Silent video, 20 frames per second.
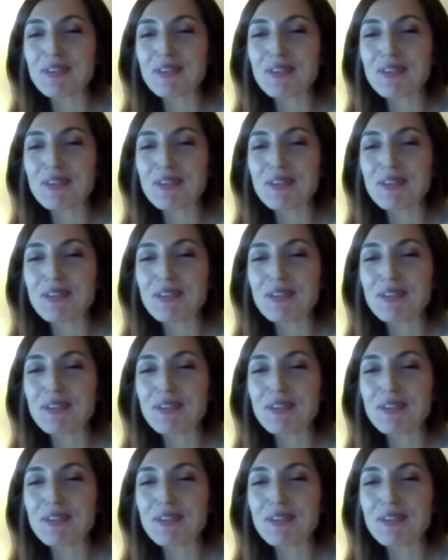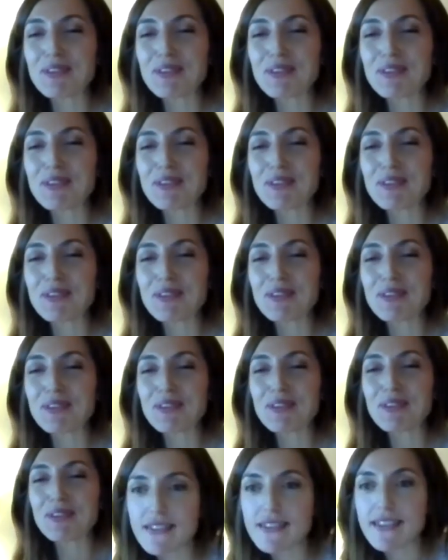From Nerea,
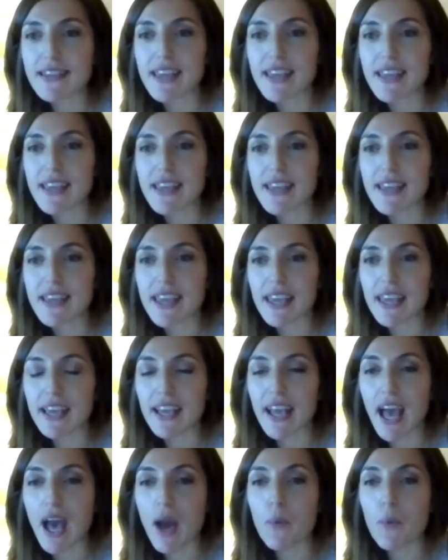who's asking